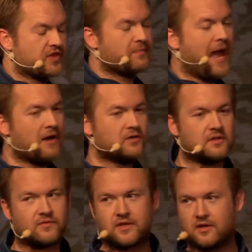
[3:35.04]
a pound
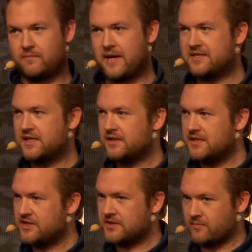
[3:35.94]
of cure. Basically,
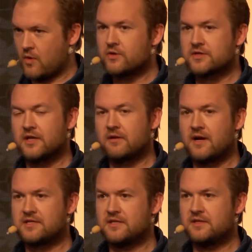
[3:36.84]
smoke
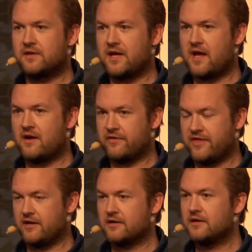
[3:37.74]
cigarettes and you'll get
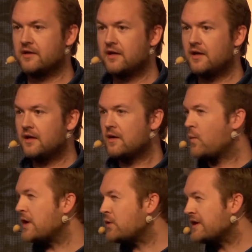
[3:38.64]
healthier.
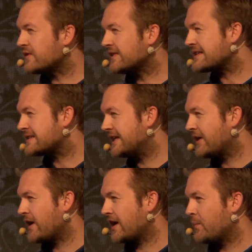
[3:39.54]
We don't even let
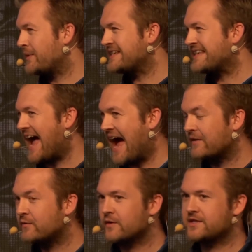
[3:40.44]
cigarette companies
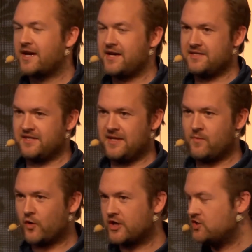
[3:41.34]
advertise
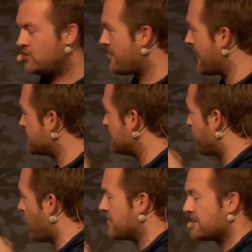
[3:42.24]
anymore. Could you imagine if
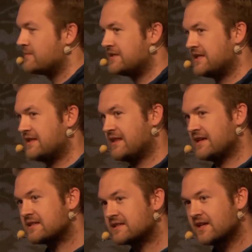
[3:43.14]
one of them did
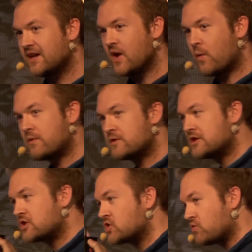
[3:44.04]
this? We would
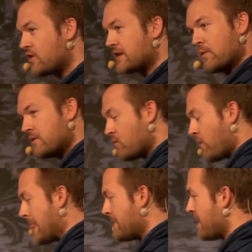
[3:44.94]
destroy them. We would run them